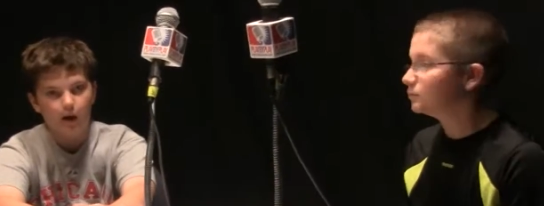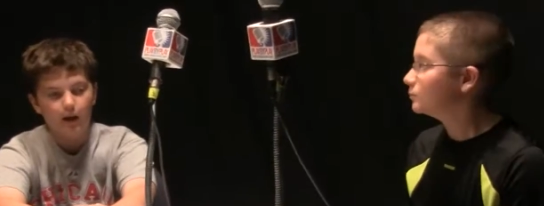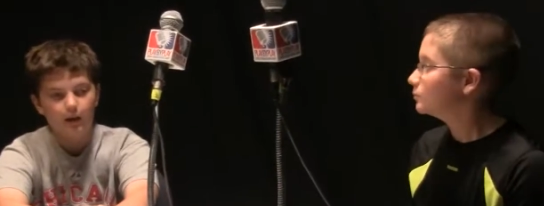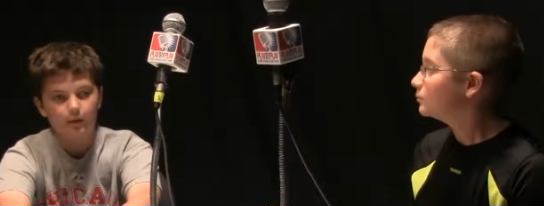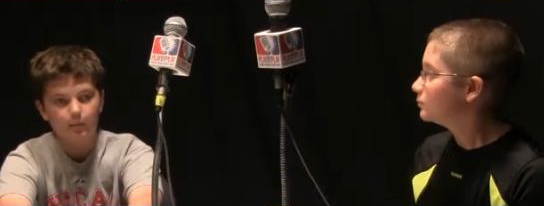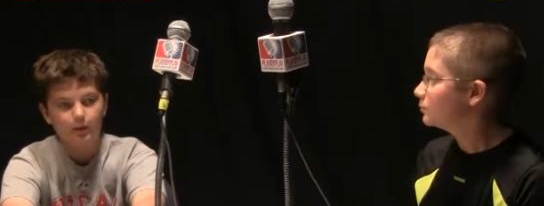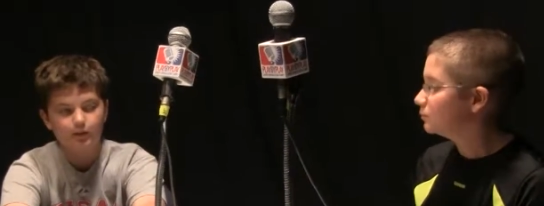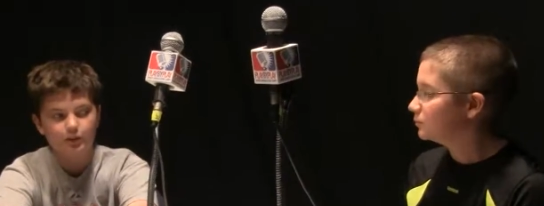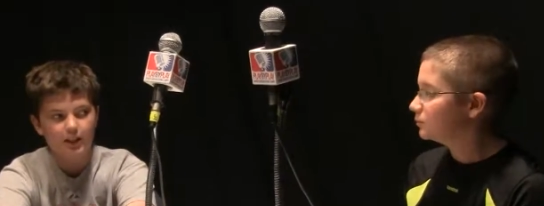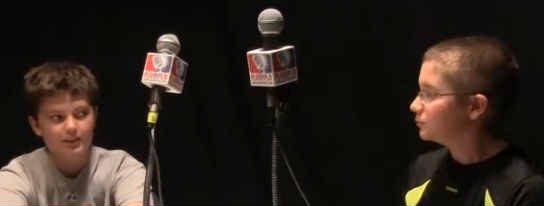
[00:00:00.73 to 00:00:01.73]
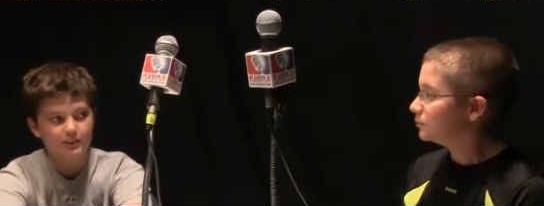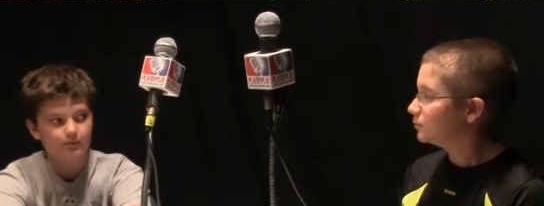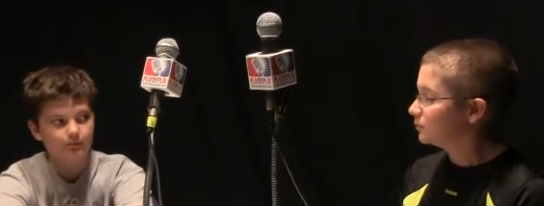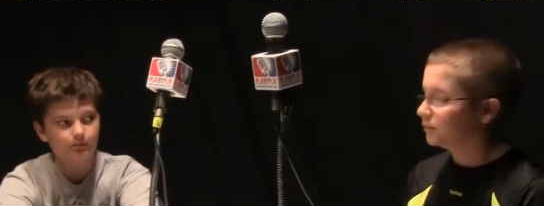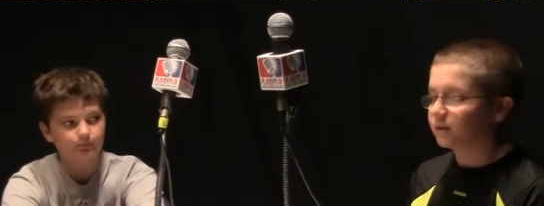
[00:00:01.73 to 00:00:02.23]
Speaker 1: Hi, I'm Michael Johnson.
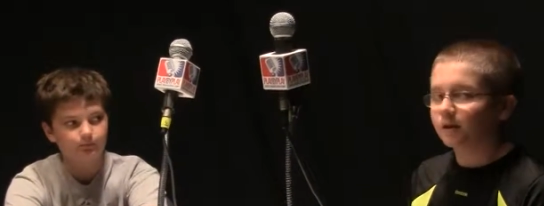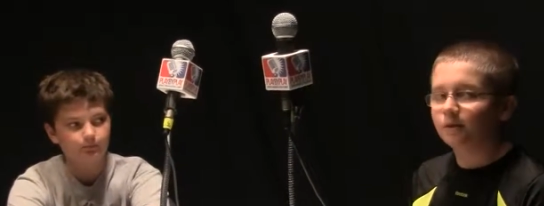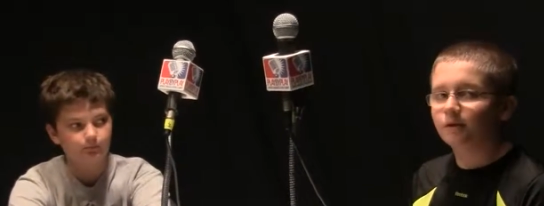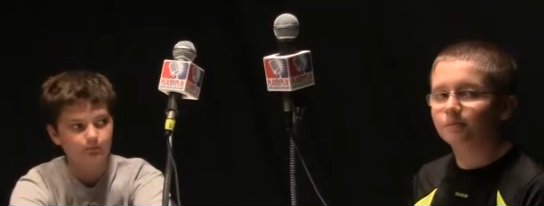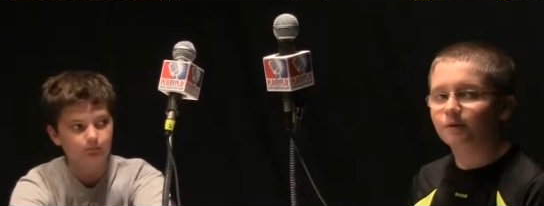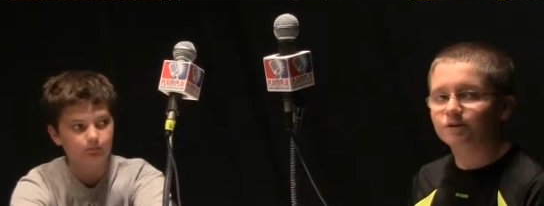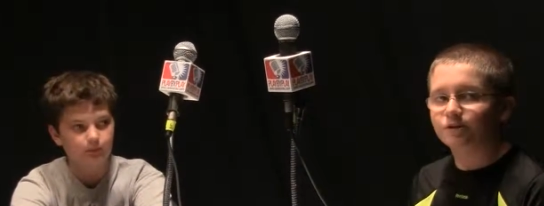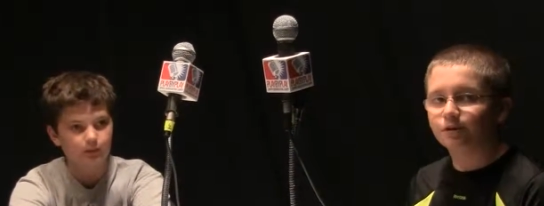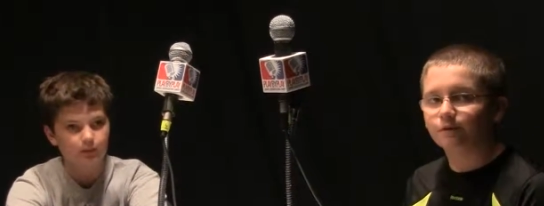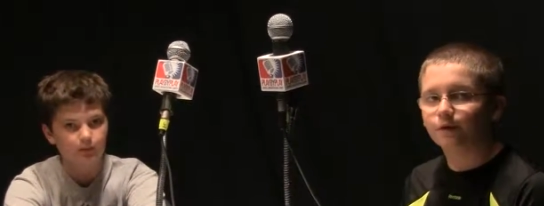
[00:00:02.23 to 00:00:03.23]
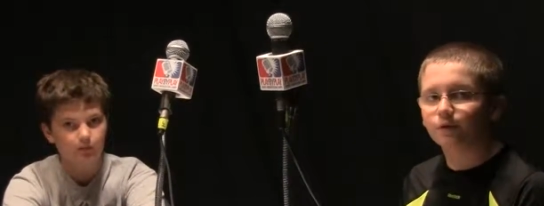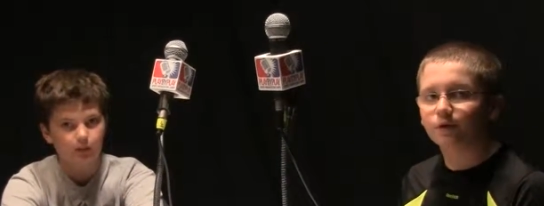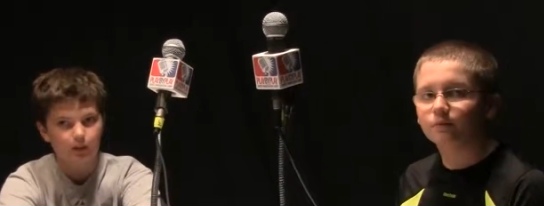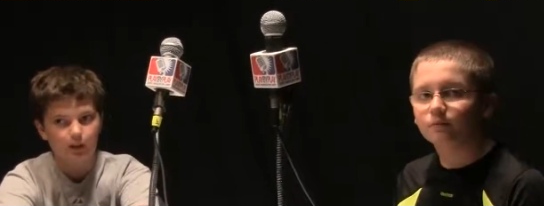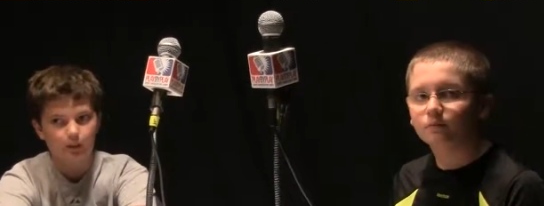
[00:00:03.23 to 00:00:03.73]
Speaker 2: And I'm Preston
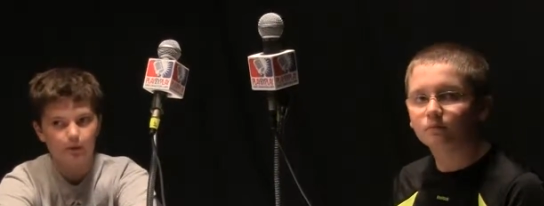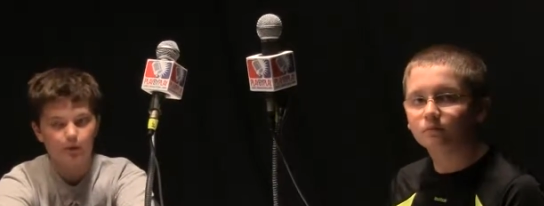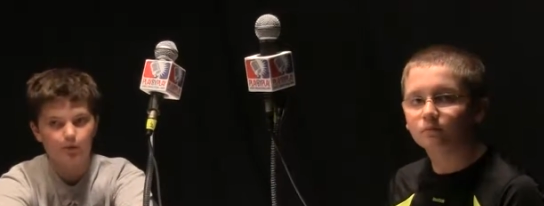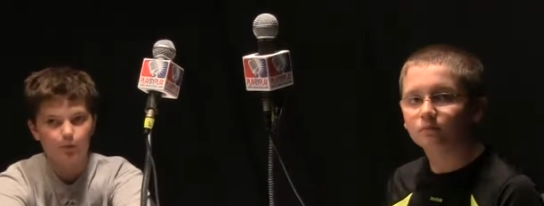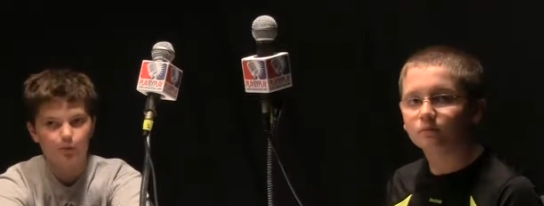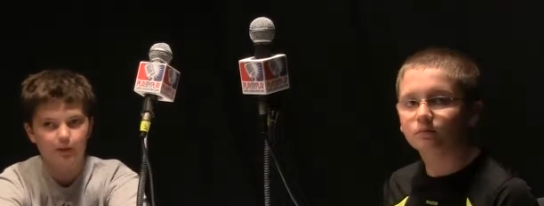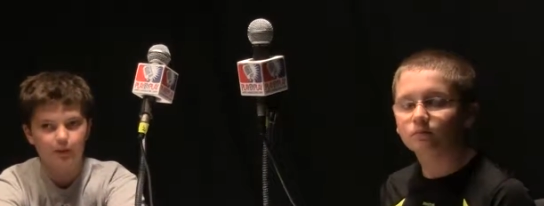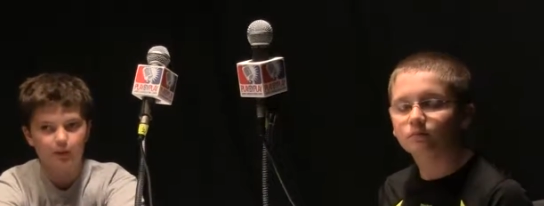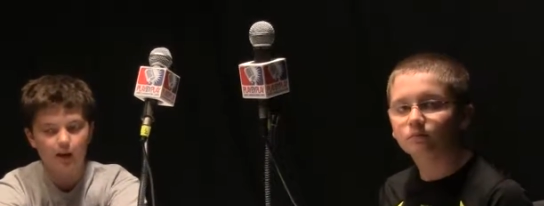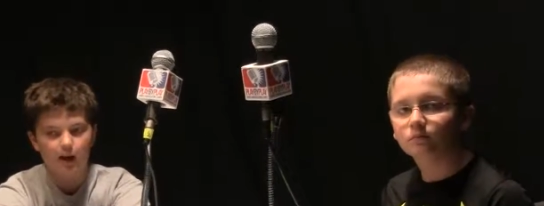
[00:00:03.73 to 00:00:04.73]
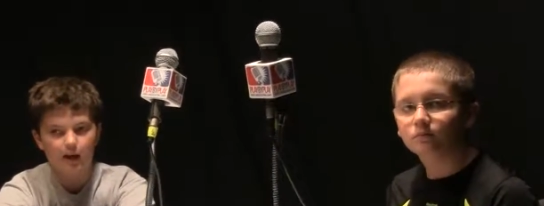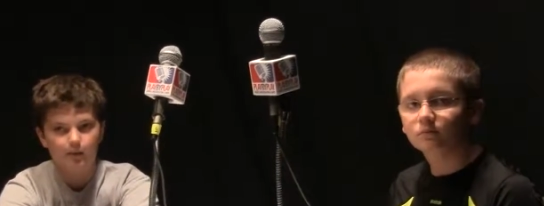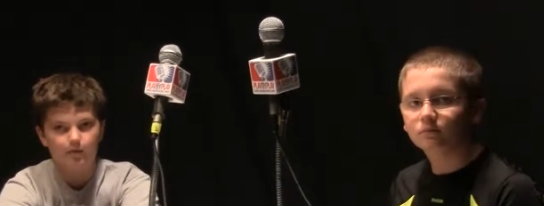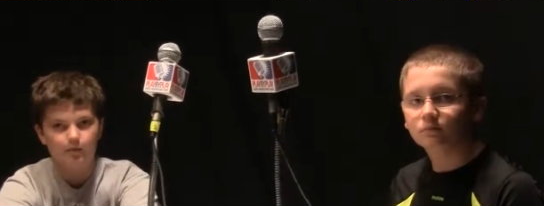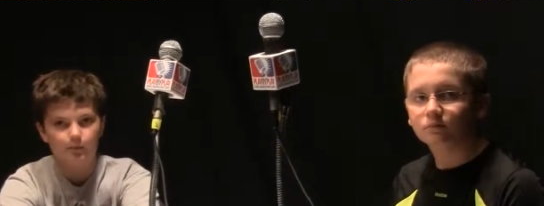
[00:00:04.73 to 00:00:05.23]
Gavolka.
Speaker 1: And we are reporting
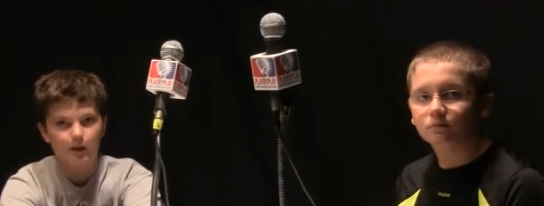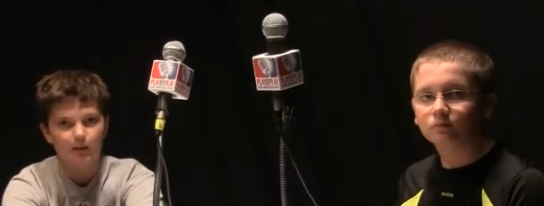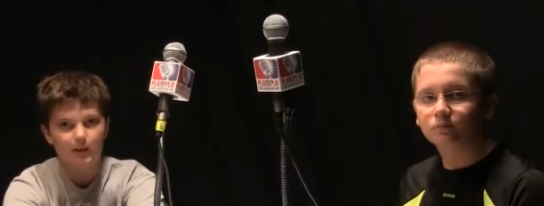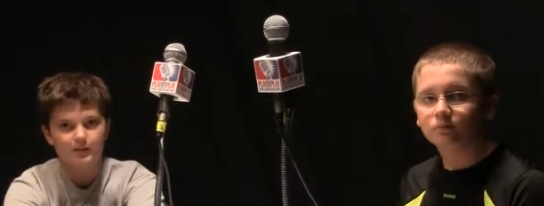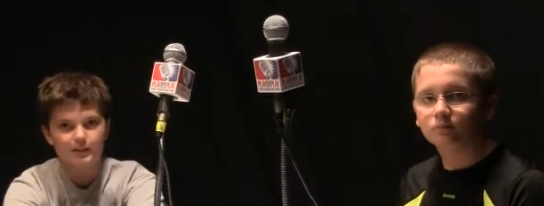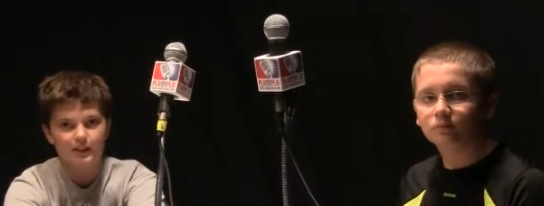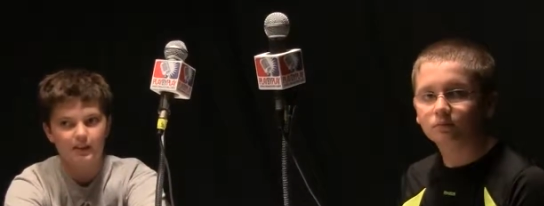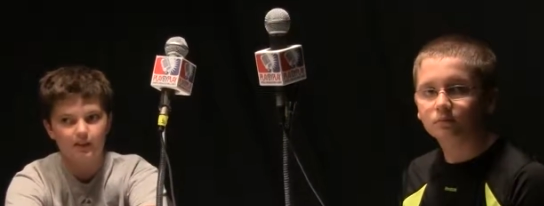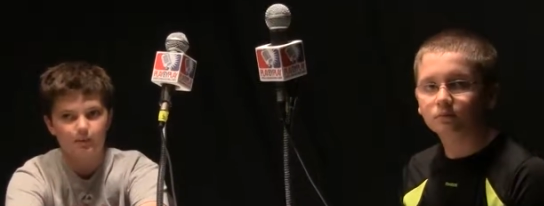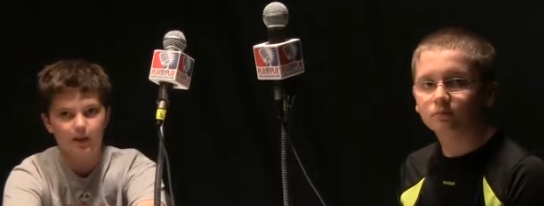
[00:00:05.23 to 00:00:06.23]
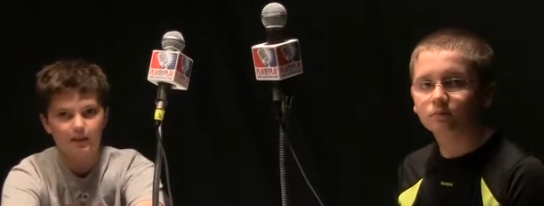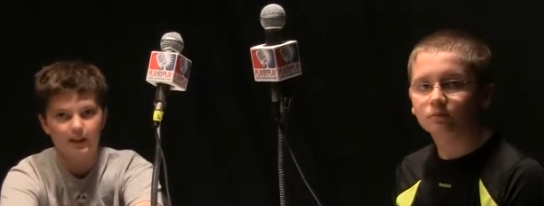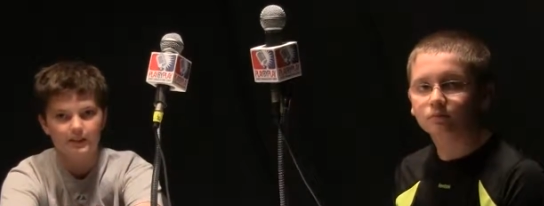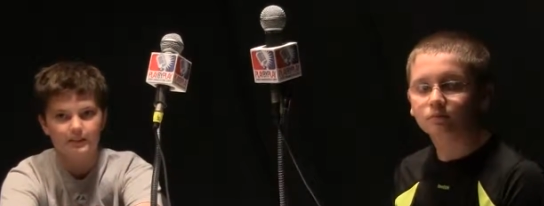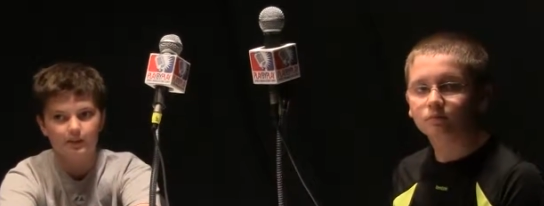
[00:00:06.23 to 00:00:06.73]
live from MetLife Stadium on
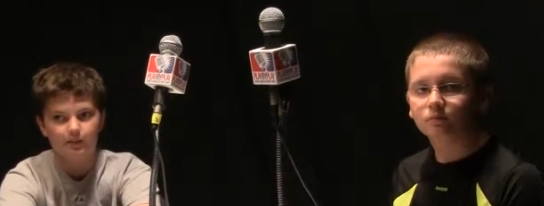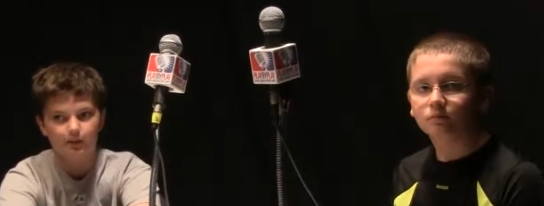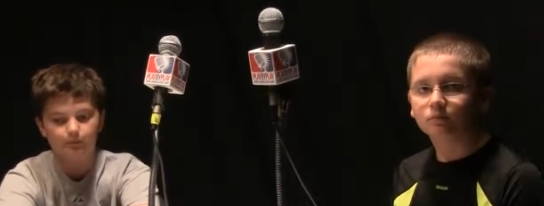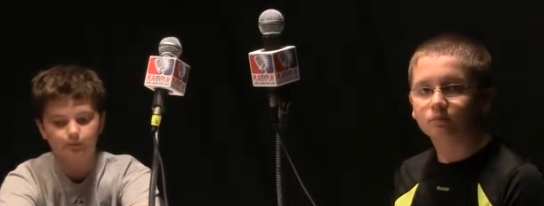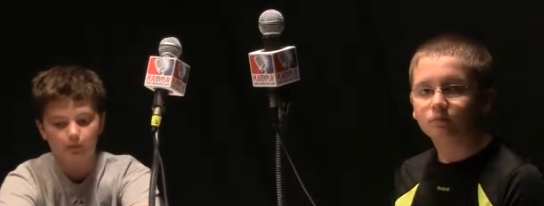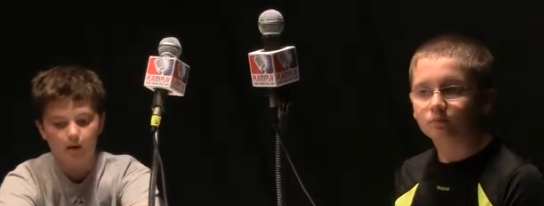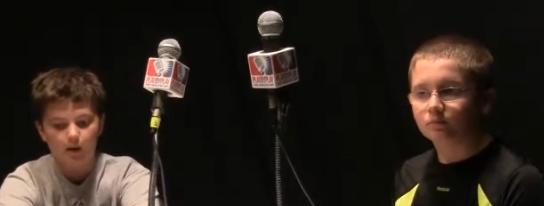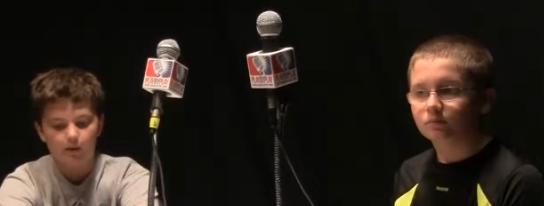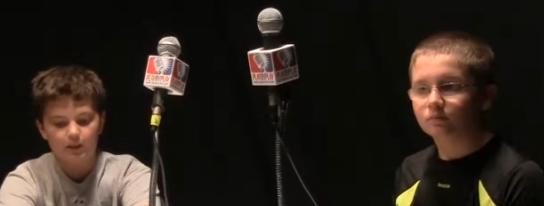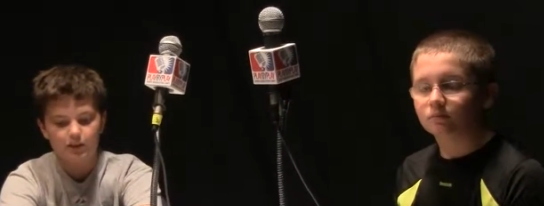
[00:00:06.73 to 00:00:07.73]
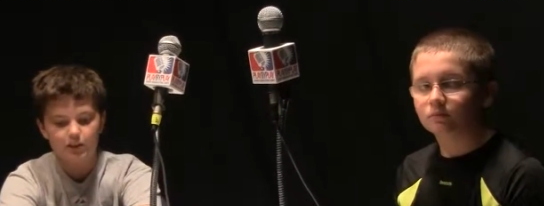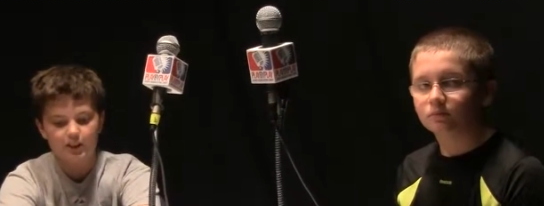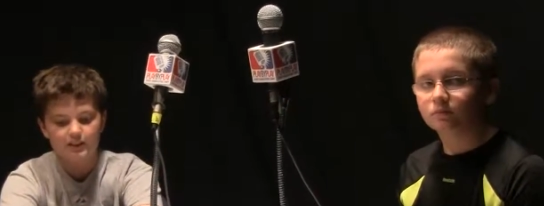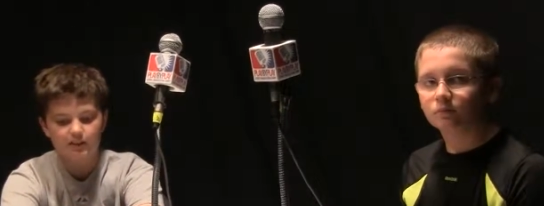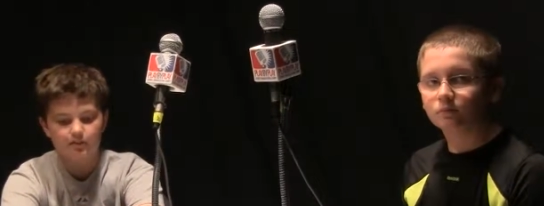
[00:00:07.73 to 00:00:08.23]
Thanksgiving. The
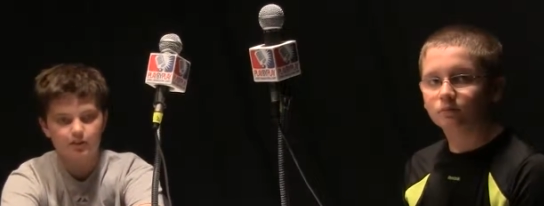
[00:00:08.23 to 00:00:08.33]
Jets have